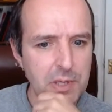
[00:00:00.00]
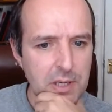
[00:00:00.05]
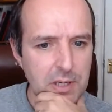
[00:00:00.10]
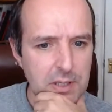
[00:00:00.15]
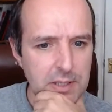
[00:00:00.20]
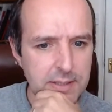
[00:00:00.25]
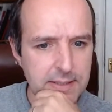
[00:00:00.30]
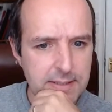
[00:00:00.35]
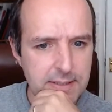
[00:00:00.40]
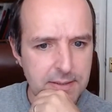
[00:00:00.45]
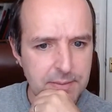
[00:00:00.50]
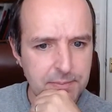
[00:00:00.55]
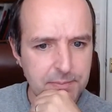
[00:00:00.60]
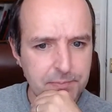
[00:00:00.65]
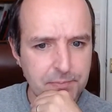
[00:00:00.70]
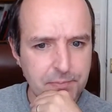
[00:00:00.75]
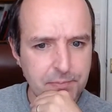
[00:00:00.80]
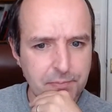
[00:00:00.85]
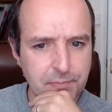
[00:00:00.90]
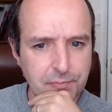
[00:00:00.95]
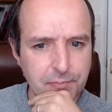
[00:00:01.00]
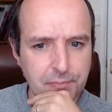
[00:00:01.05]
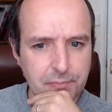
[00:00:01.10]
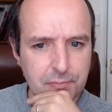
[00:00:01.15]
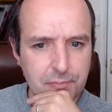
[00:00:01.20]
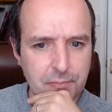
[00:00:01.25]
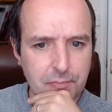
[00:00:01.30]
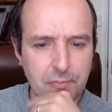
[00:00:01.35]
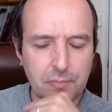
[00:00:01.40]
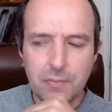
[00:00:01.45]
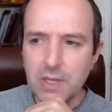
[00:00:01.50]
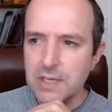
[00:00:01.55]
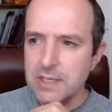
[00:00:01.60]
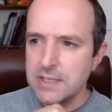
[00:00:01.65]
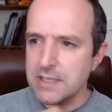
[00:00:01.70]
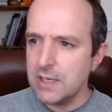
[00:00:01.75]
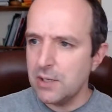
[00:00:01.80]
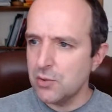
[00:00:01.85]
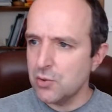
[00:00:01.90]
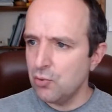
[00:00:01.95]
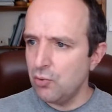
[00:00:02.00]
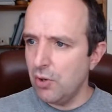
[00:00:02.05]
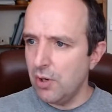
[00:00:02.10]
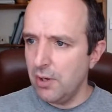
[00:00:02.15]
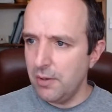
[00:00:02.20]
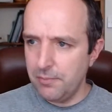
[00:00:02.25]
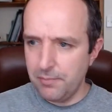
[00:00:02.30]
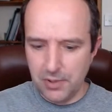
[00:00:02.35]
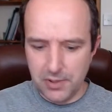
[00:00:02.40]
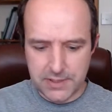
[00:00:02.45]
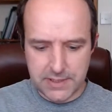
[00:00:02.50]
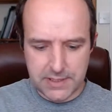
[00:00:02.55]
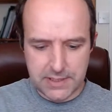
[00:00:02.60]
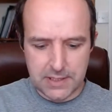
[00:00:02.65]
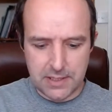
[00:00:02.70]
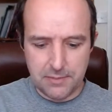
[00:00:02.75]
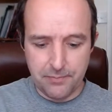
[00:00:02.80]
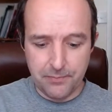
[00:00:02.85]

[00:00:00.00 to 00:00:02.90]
nice. Sales were right, but